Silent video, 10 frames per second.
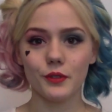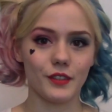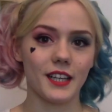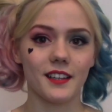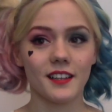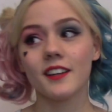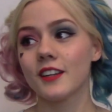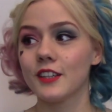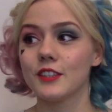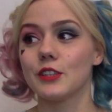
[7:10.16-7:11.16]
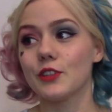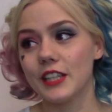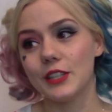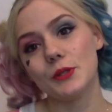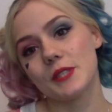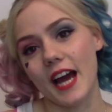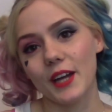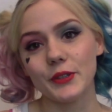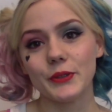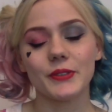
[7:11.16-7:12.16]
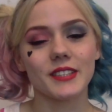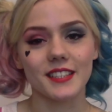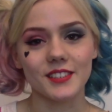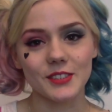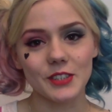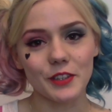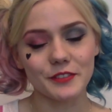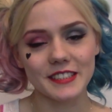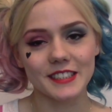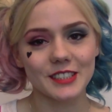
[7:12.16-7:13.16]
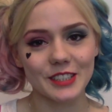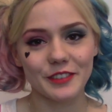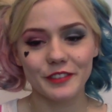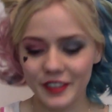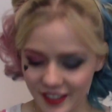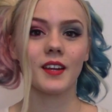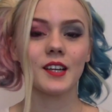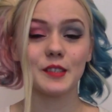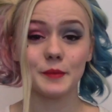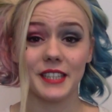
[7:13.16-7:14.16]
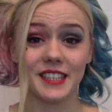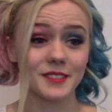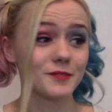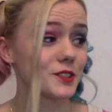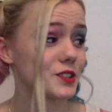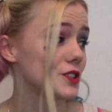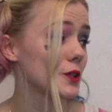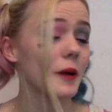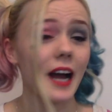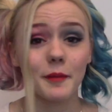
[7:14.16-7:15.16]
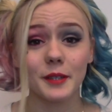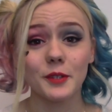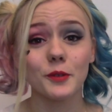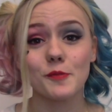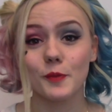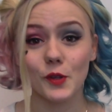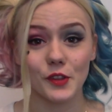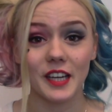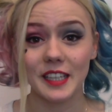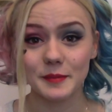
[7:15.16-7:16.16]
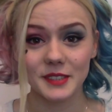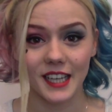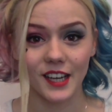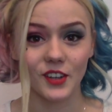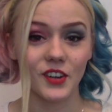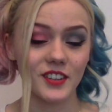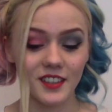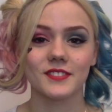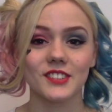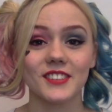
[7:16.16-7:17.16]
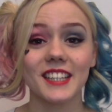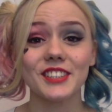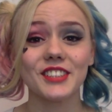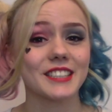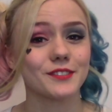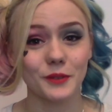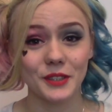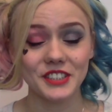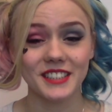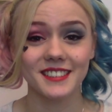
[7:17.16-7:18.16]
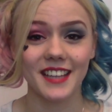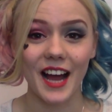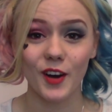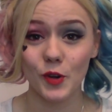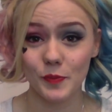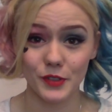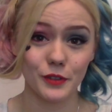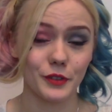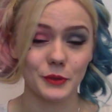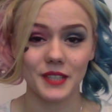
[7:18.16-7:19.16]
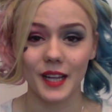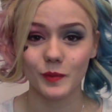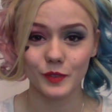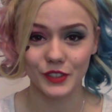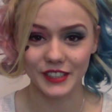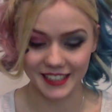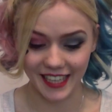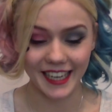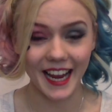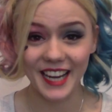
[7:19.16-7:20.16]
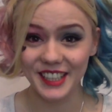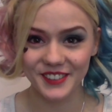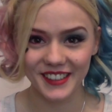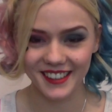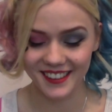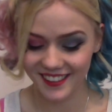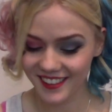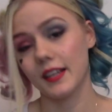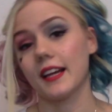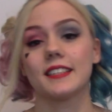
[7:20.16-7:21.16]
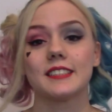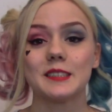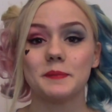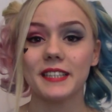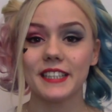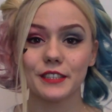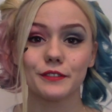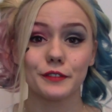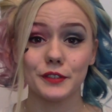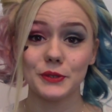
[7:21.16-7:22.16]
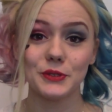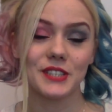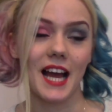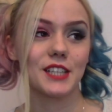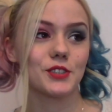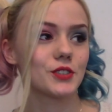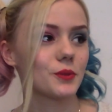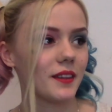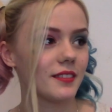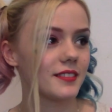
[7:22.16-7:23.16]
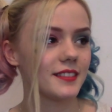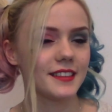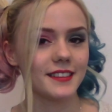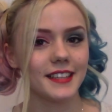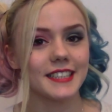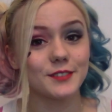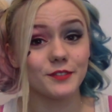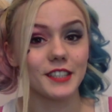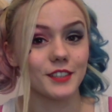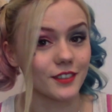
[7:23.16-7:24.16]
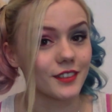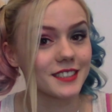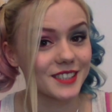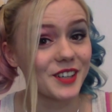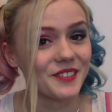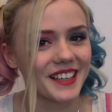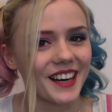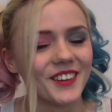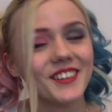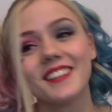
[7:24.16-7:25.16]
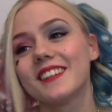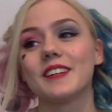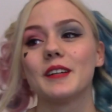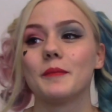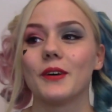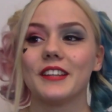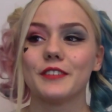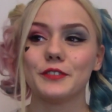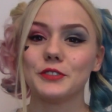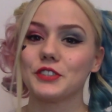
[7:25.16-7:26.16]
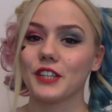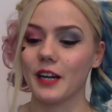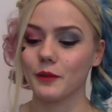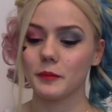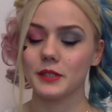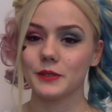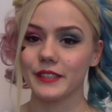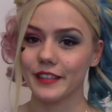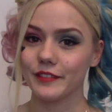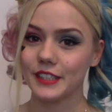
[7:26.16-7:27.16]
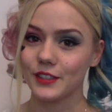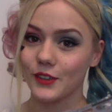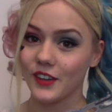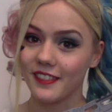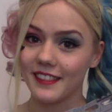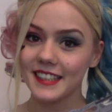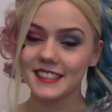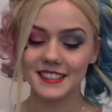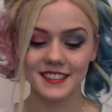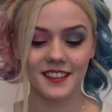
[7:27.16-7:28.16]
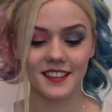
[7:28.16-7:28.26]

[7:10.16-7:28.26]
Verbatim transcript: of like the Lucky You tattoo and the little dolphin and stuff. But yeah, super happy with both the items that I got. thank you guys for watching. I hope the review was helpful in like any way. And speaking of reviews, I don't know when this video is coming out, but in the future I will be doing a video on this